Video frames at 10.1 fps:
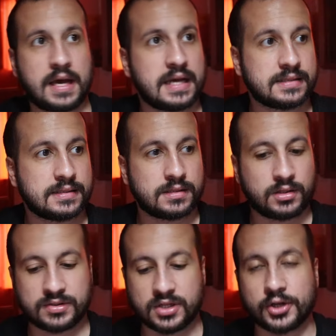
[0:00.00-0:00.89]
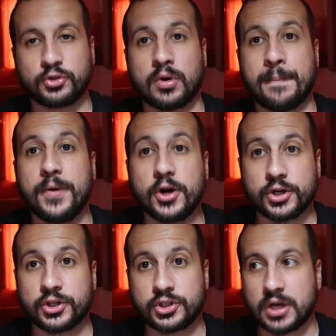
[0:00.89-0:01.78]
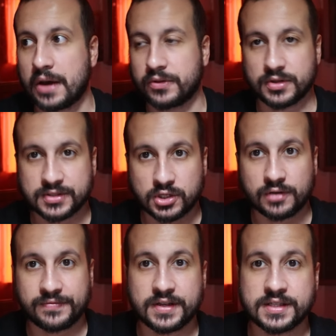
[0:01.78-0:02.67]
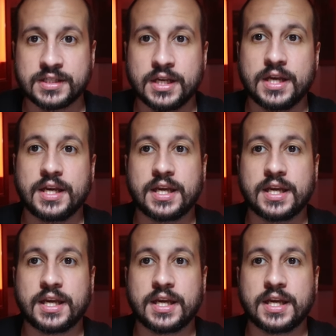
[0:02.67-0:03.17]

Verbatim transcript: has you know started to emerge out to the surface